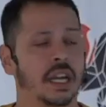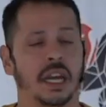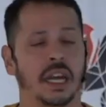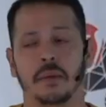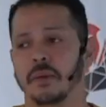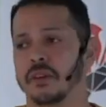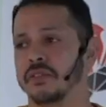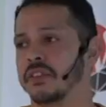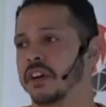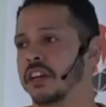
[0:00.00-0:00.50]
an
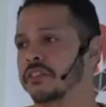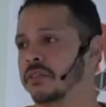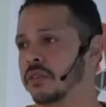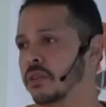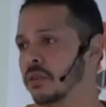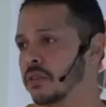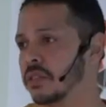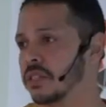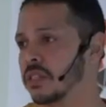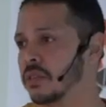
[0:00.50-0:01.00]
ML5
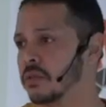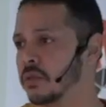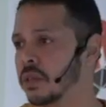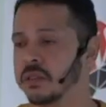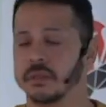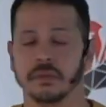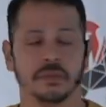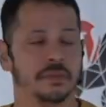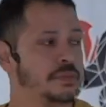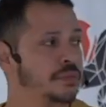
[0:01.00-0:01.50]
course as
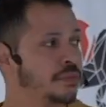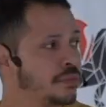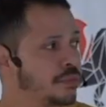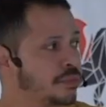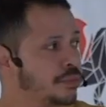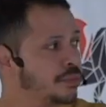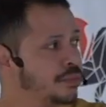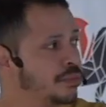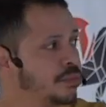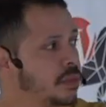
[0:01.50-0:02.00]
well.
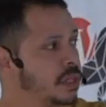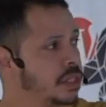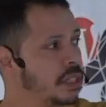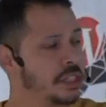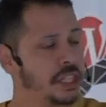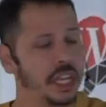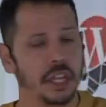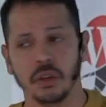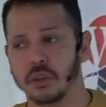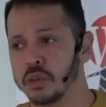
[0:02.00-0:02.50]

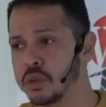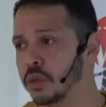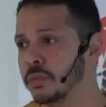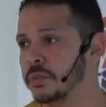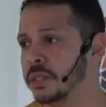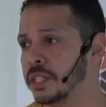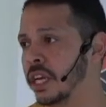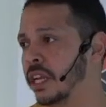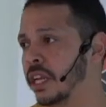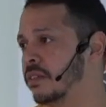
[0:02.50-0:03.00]
The YouTube
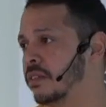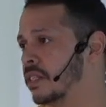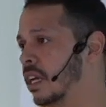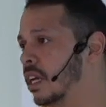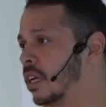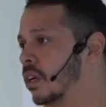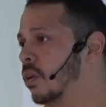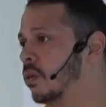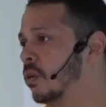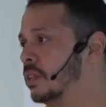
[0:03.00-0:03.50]
channel is
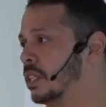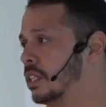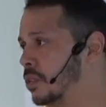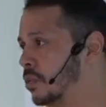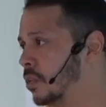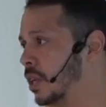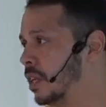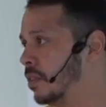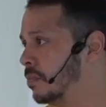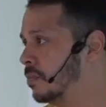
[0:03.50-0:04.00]
like Coding
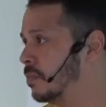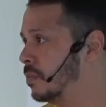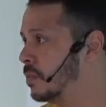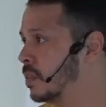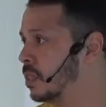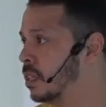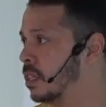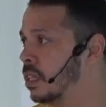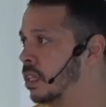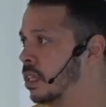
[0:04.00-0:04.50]
Train,
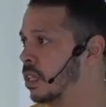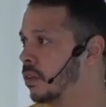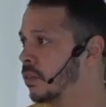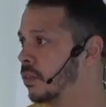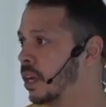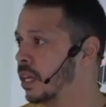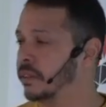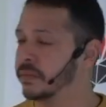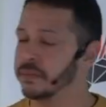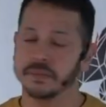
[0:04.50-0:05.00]

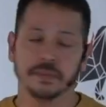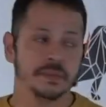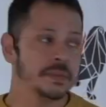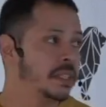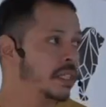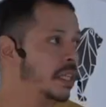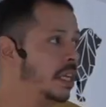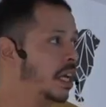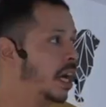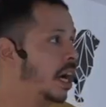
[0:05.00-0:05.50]
right?
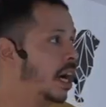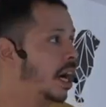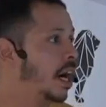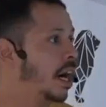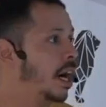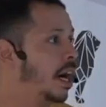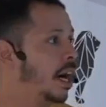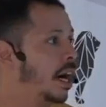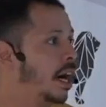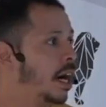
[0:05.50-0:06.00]

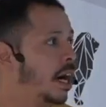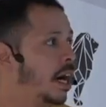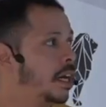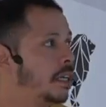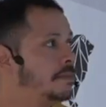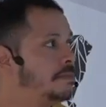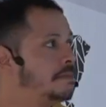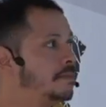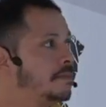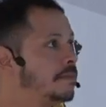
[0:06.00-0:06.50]

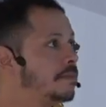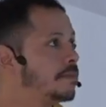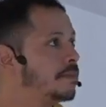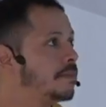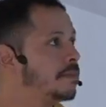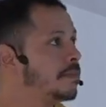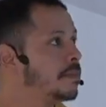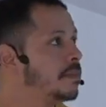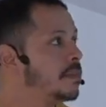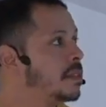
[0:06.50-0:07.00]
I
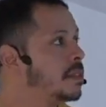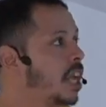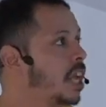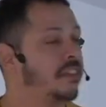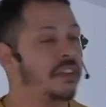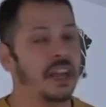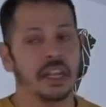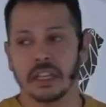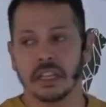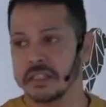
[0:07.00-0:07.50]

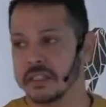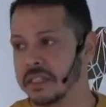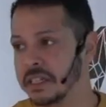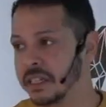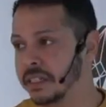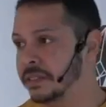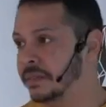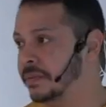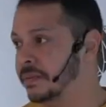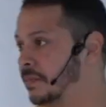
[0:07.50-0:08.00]
think that's
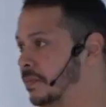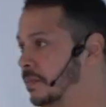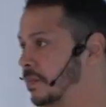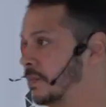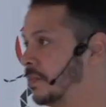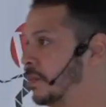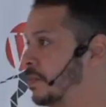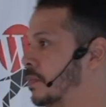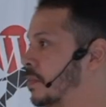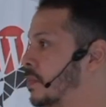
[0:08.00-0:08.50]
it.
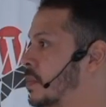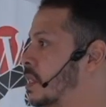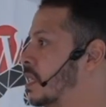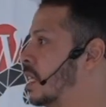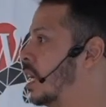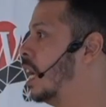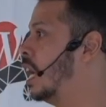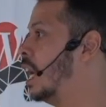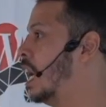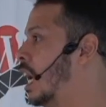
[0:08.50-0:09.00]

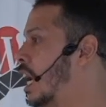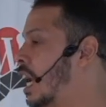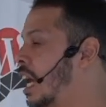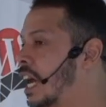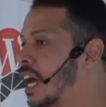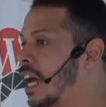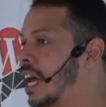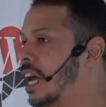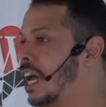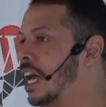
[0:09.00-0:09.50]

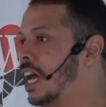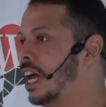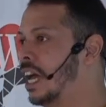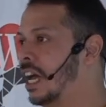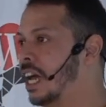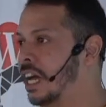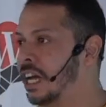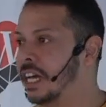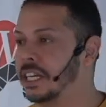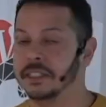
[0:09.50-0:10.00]

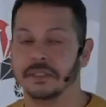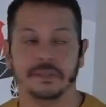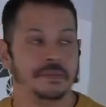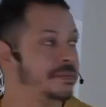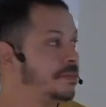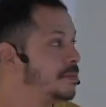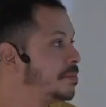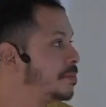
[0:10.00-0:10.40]
And